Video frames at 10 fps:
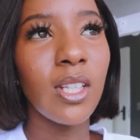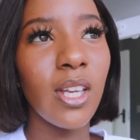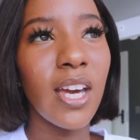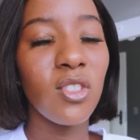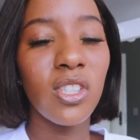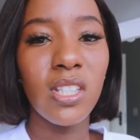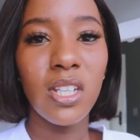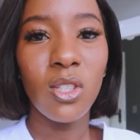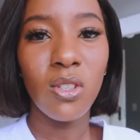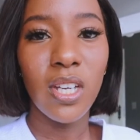I just
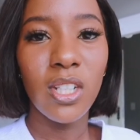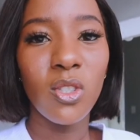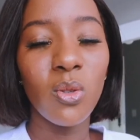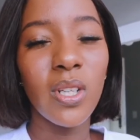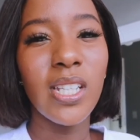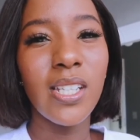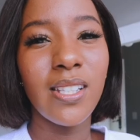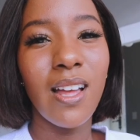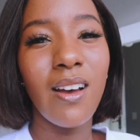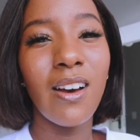need to get dressed
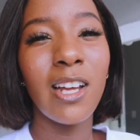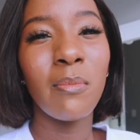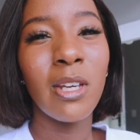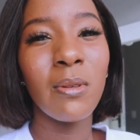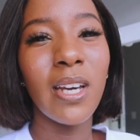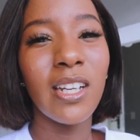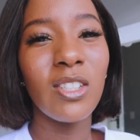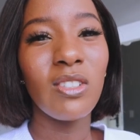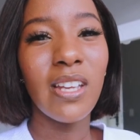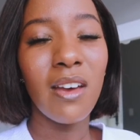now and maybe I could
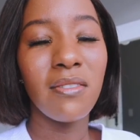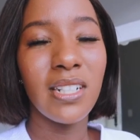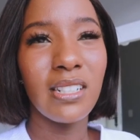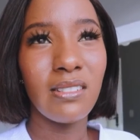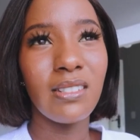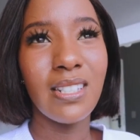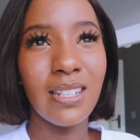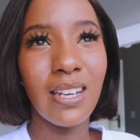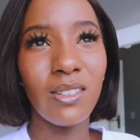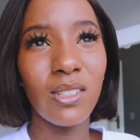just have a little
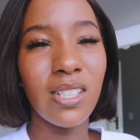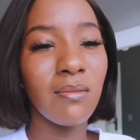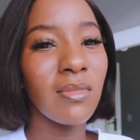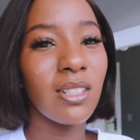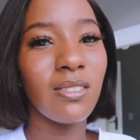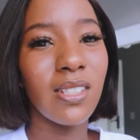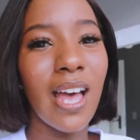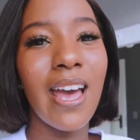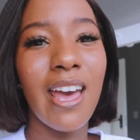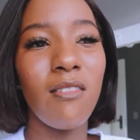snack or something because
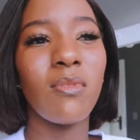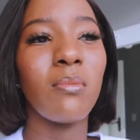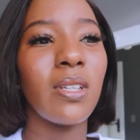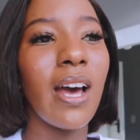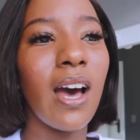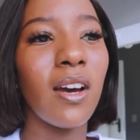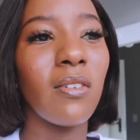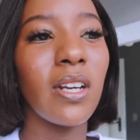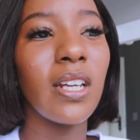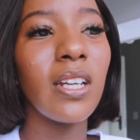I am a bit
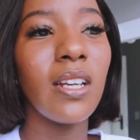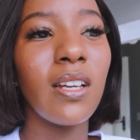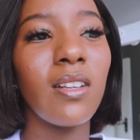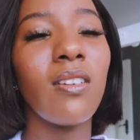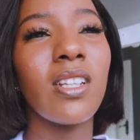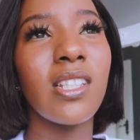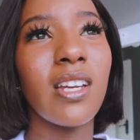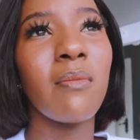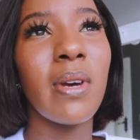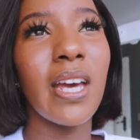hungry last
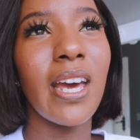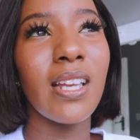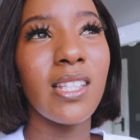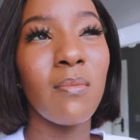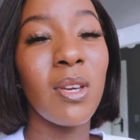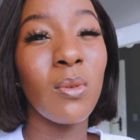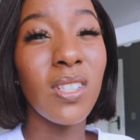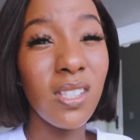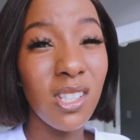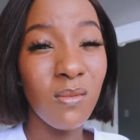time I had something
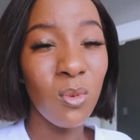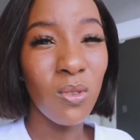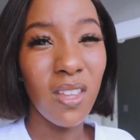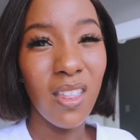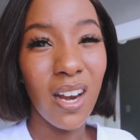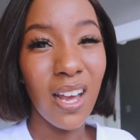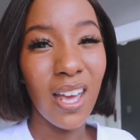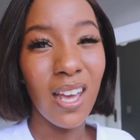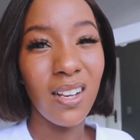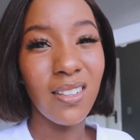was the smoothie that I
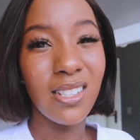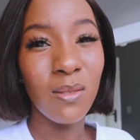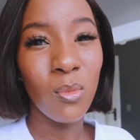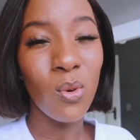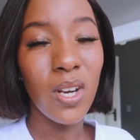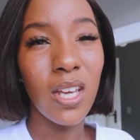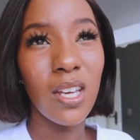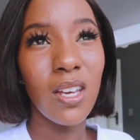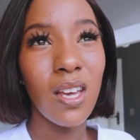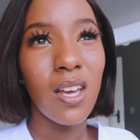had this
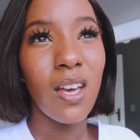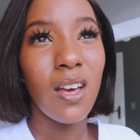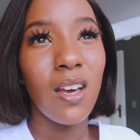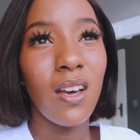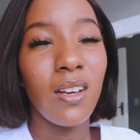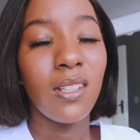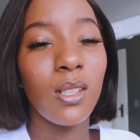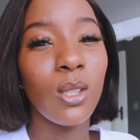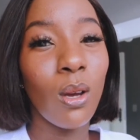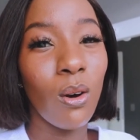morning
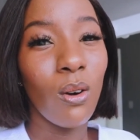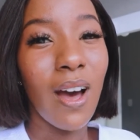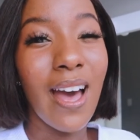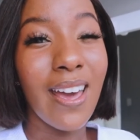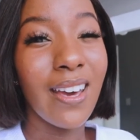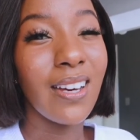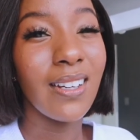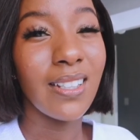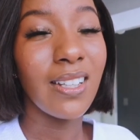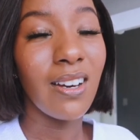so I
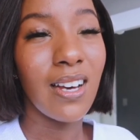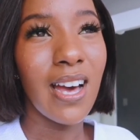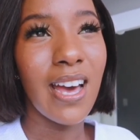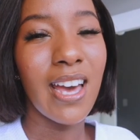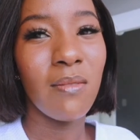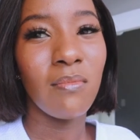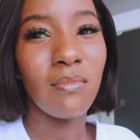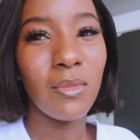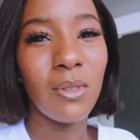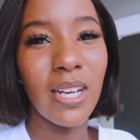yeah I am
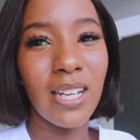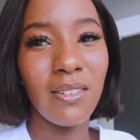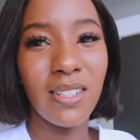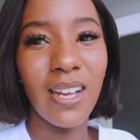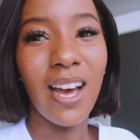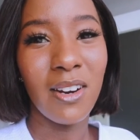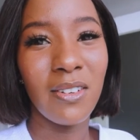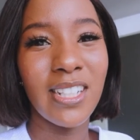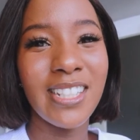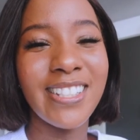really hungry